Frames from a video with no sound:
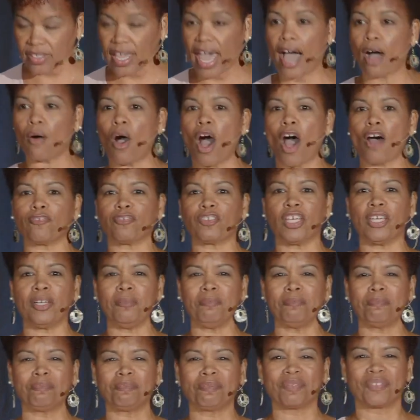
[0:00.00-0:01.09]
How often?
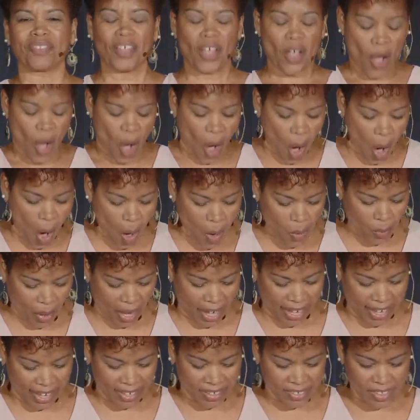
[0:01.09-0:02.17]

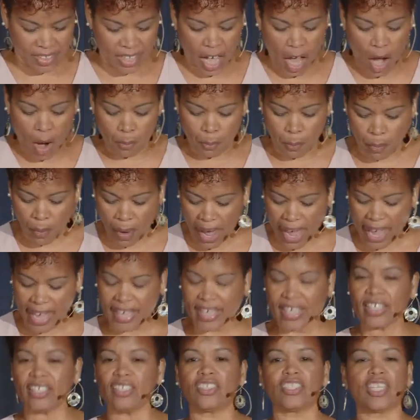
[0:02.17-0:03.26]
Always. Pray
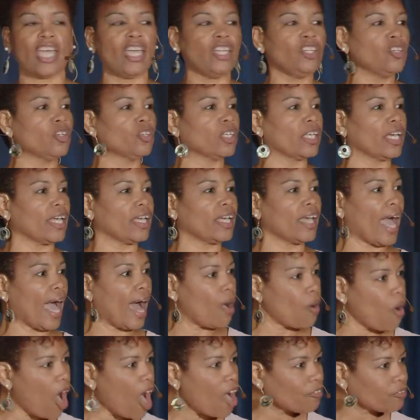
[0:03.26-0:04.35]
continually. How
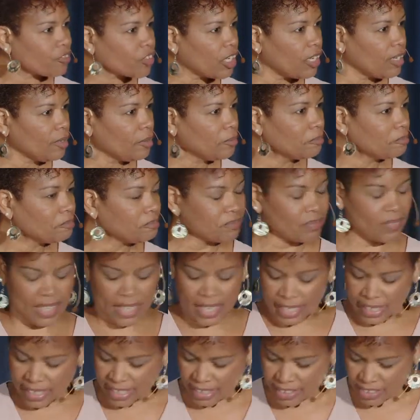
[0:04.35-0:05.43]
often?
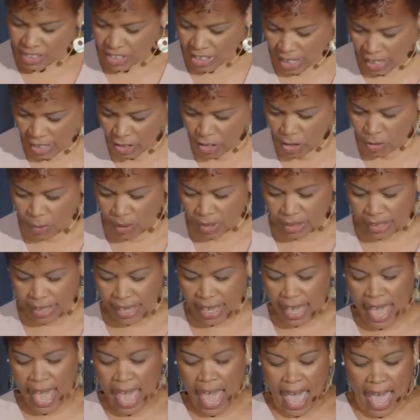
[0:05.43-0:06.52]
Continually,
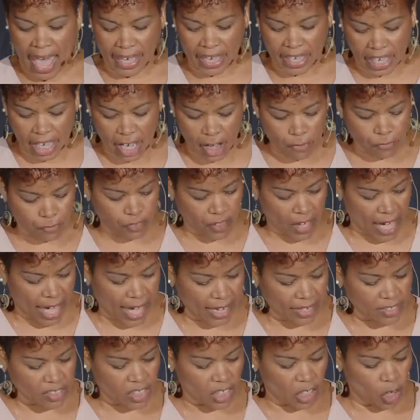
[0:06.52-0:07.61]
and give
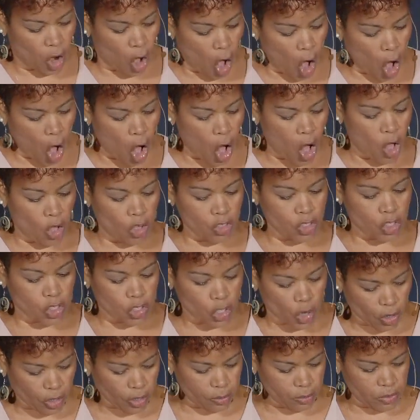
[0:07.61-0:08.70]
thanks in all
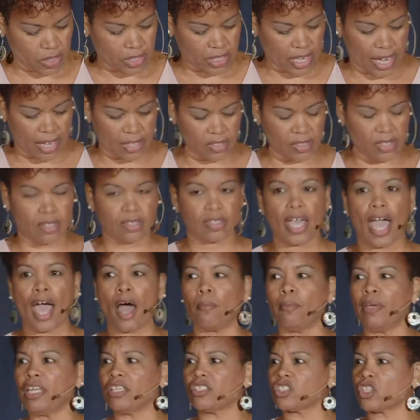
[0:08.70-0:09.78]
circumstances. How
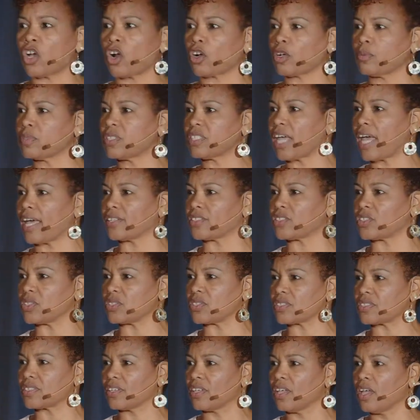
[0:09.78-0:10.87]
many
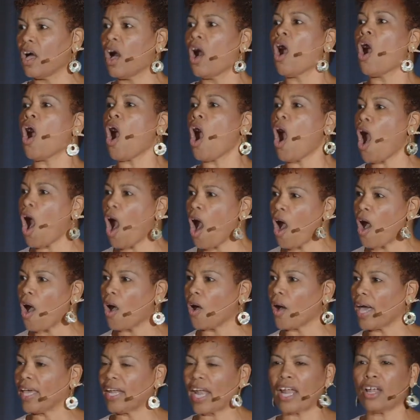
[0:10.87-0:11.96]
circumstances?
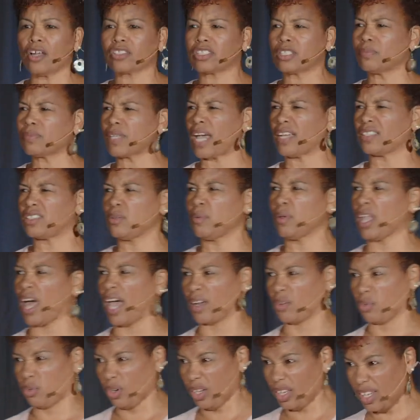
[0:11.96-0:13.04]
All. And I know sometimes you were like,
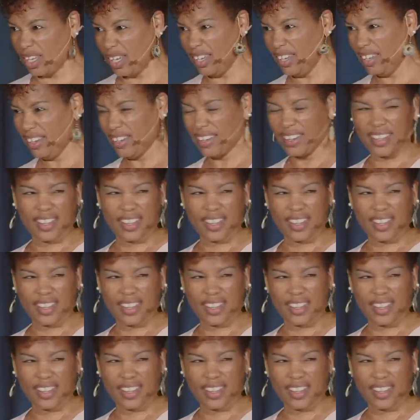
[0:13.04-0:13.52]
really?